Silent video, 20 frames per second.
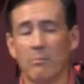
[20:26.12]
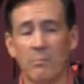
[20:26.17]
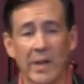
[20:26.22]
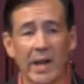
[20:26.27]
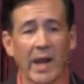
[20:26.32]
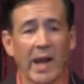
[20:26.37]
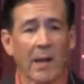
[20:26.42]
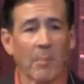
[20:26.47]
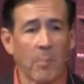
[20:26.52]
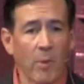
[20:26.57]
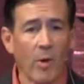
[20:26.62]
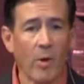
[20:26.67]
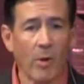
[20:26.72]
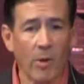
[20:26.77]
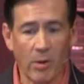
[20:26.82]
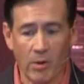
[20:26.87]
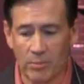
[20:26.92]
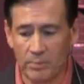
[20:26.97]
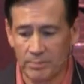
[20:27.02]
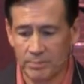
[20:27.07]
Be like
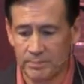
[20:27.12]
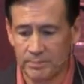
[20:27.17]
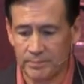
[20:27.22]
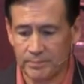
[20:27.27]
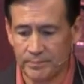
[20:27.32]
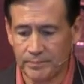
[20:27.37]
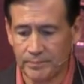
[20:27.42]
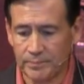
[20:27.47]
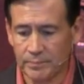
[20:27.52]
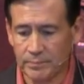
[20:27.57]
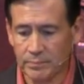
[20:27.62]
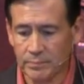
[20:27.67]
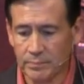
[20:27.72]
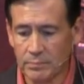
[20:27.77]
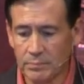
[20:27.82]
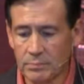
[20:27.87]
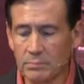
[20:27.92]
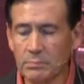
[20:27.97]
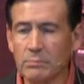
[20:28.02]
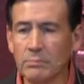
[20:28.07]
Paul.
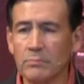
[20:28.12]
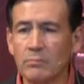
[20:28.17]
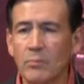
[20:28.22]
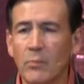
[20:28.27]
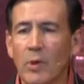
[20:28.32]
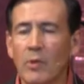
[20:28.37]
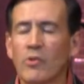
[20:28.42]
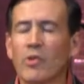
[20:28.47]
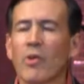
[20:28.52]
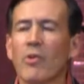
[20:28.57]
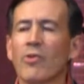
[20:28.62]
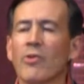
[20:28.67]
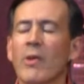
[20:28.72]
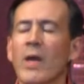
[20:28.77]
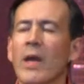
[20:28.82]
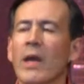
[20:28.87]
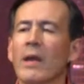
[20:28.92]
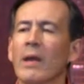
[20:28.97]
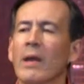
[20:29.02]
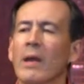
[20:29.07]
Just
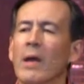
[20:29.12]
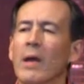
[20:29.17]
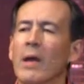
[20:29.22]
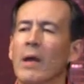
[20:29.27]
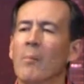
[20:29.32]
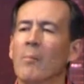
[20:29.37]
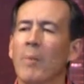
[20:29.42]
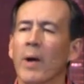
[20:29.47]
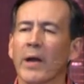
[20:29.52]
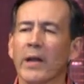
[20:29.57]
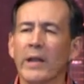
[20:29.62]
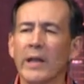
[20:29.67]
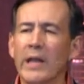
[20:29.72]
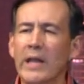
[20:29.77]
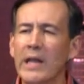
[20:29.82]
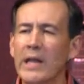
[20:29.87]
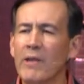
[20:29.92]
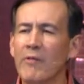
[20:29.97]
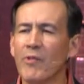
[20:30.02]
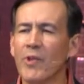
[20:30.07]
say, but
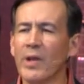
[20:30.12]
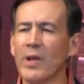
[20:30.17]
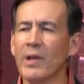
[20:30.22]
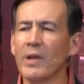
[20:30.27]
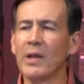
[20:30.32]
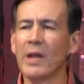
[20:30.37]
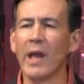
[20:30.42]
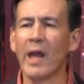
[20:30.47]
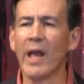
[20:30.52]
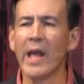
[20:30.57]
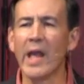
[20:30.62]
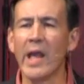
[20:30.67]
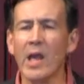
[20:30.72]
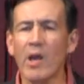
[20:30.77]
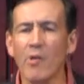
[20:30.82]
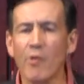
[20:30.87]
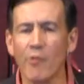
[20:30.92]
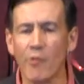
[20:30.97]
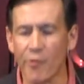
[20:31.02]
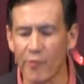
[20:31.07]
even
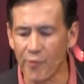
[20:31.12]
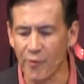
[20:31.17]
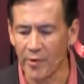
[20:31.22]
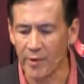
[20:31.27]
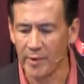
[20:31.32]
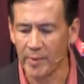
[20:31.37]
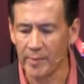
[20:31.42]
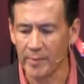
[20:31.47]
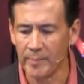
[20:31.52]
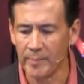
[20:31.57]
if.